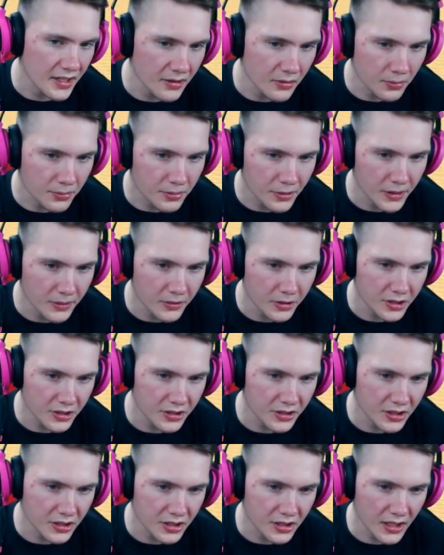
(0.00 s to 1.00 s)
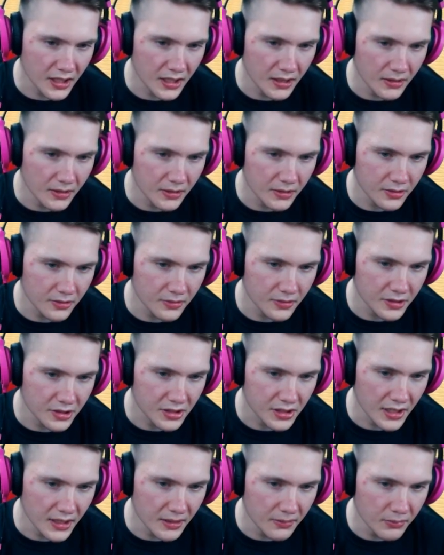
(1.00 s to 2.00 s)
it will pretty much do the
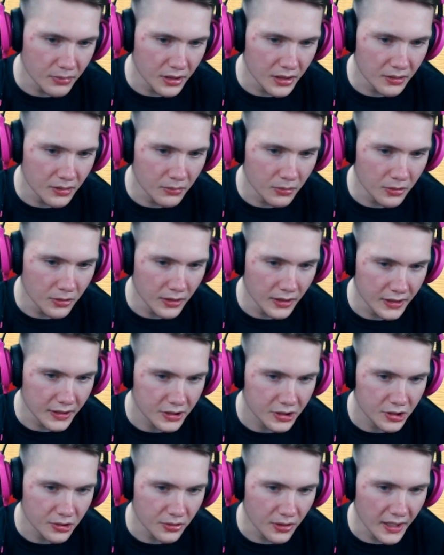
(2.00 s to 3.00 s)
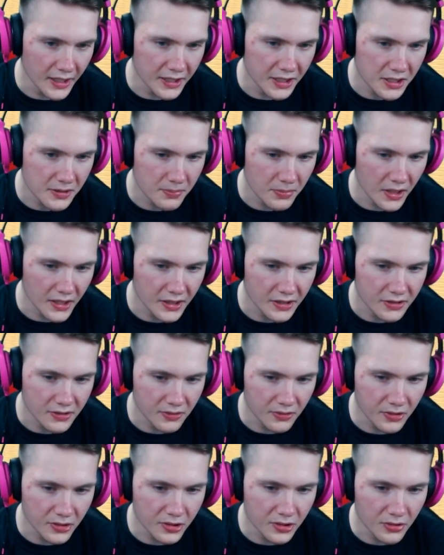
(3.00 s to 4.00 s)
same, but it will like shoot ice spikes
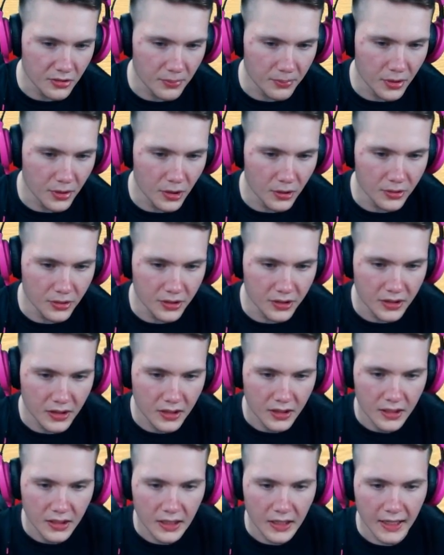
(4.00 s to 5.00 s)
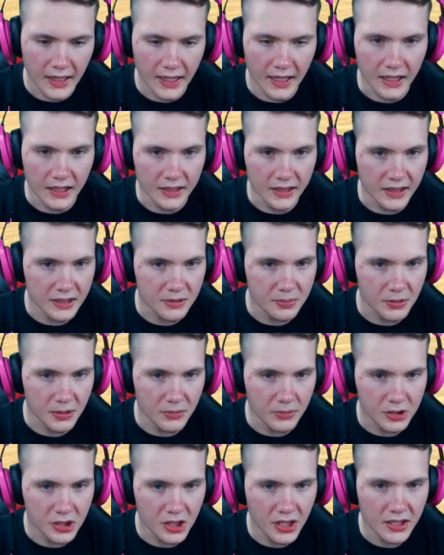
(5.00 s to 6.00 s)
on your opponent, and that's
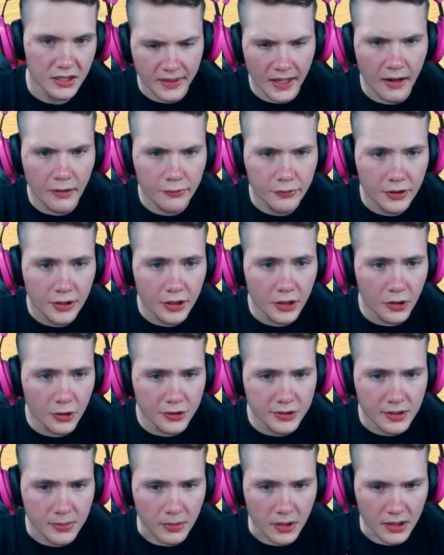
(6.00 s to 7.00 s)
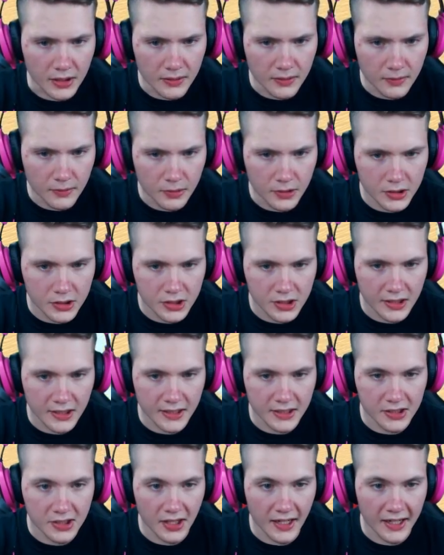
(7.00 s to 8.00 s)
pretty much it. Now for the ultimate, which
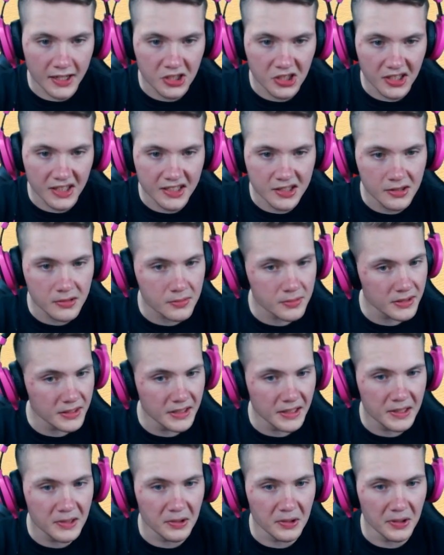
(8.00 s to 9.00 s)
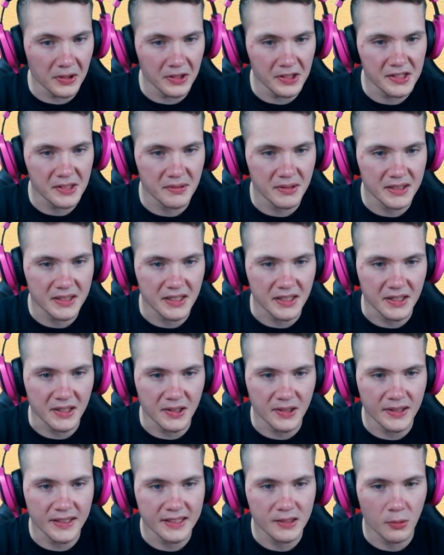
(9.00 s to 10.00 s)
is actually, it's a really cool ultimate to
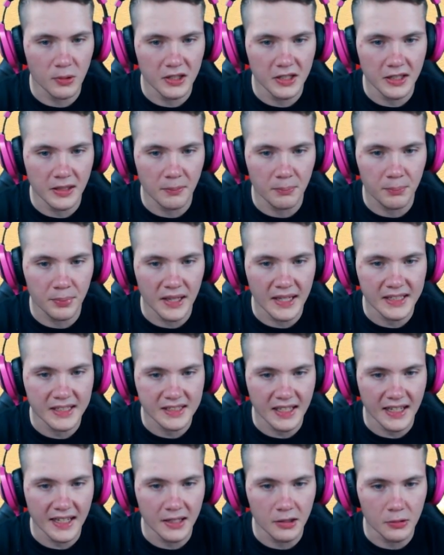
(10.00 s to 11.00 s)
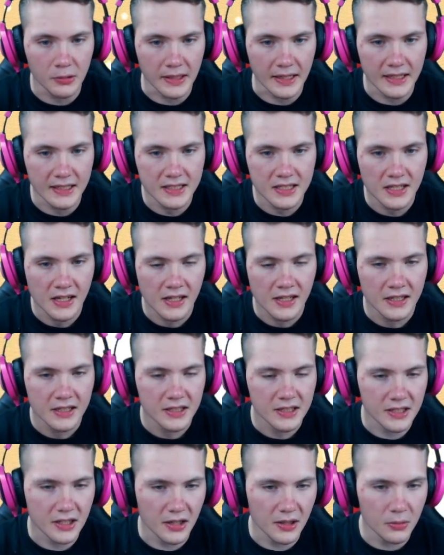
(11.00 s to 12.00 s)
do. It's one of the biggest AoEs.
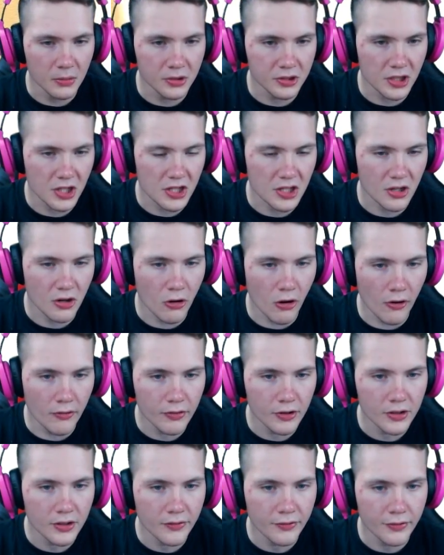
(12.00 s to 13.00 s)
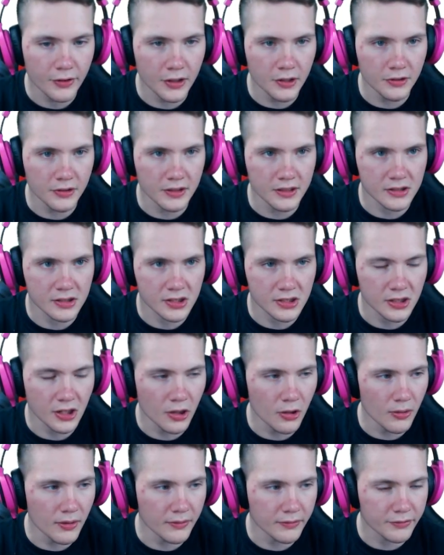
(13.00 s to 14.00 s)
So it will just cover the field in
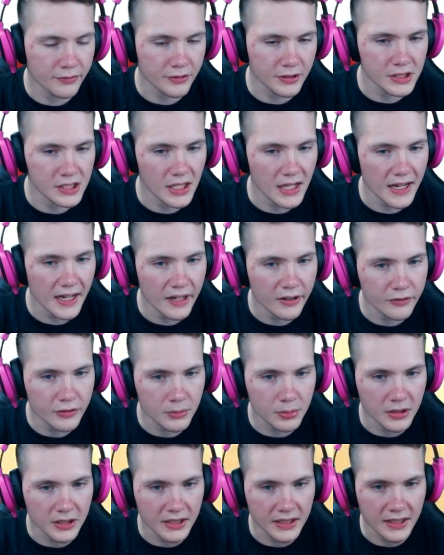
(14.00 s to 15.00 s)
snow and freeze everybody